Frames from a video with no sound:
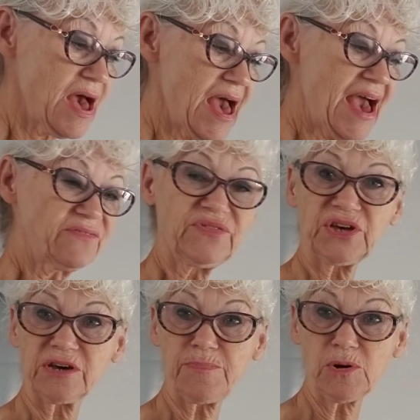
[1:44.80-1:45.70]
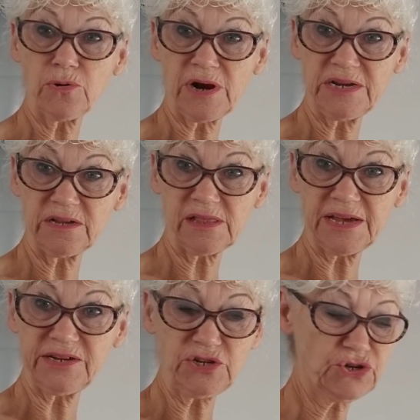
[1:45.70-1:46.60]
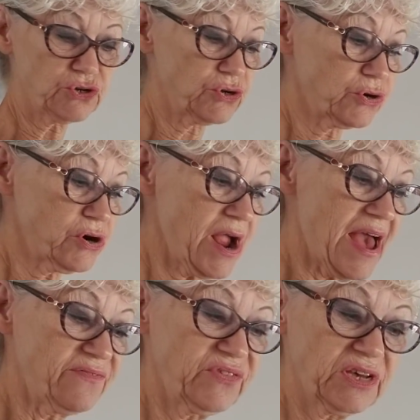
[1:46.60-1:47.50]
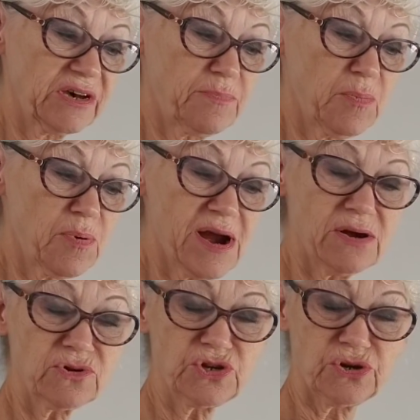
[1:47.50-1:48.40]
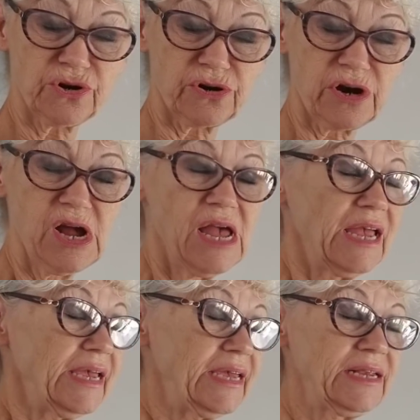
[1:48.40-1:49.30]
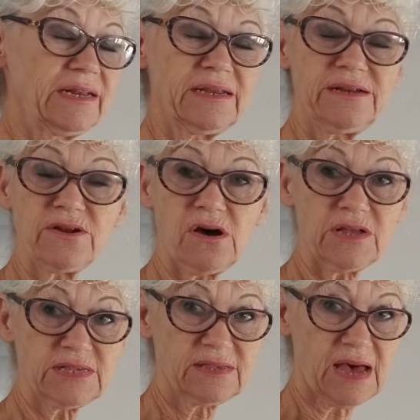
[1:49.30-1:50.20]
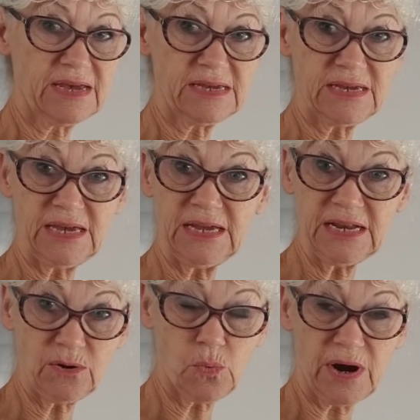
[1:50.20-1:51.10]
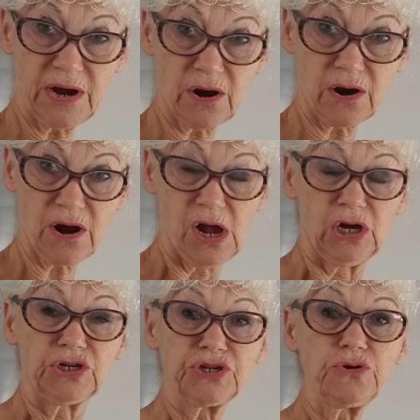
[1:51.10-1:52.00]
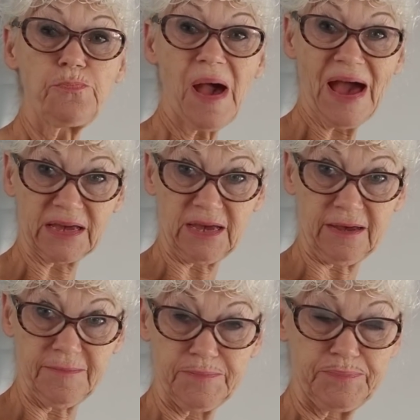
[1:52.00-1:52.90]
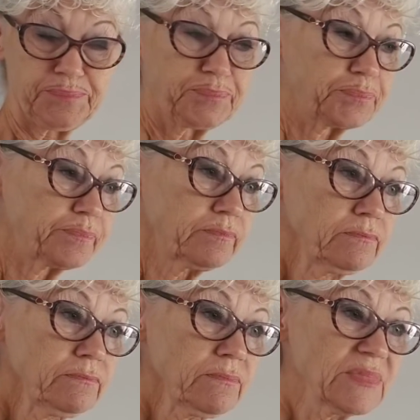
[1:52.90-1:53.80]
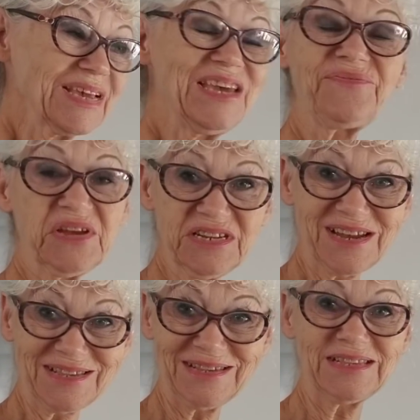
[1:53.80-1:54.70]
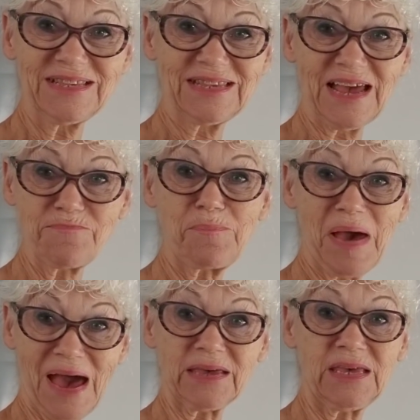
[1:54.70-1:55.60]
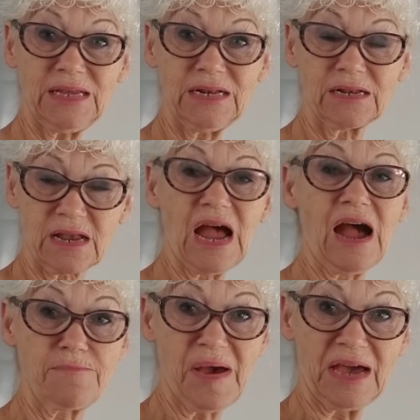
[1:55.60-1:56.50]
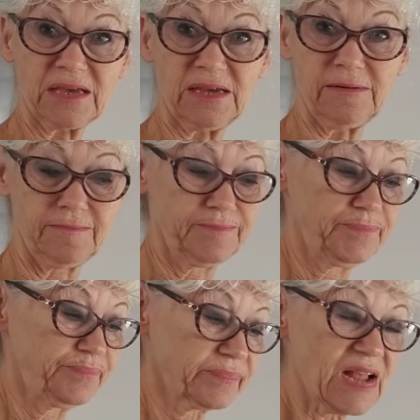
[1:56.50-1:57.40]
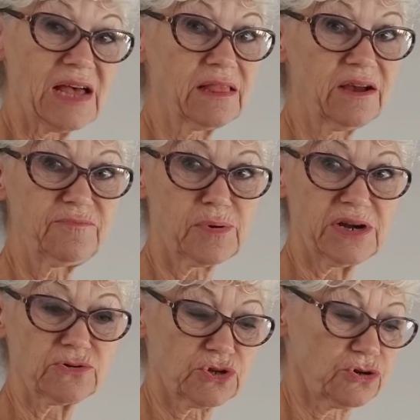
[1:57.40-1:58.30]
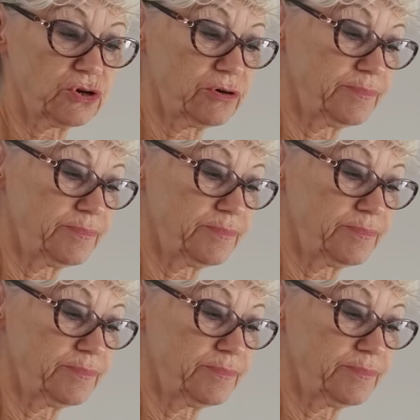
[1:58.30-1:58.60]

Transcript: Half a cup of granulated sugar, half a cup of brown sugar. It did not say anywhere to pack it. If it doesn't say packet, I pack it. I love brown sugar.